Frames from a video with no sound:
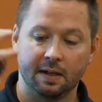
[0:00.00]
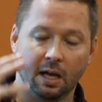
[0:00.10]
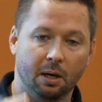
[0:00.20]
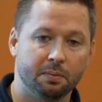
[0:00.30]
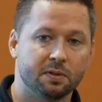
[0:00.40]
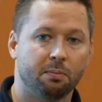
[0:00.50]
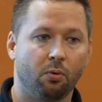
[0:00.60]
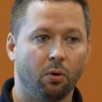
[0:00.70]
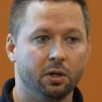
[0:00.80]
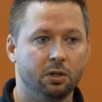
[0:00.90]
to help
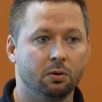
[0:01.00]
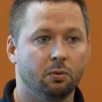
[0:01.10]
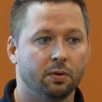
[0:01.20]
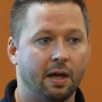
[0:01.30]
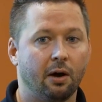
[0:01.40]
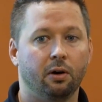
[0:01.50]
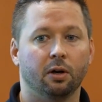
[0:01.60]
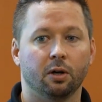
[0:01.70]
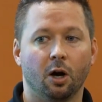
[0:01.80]
support you without a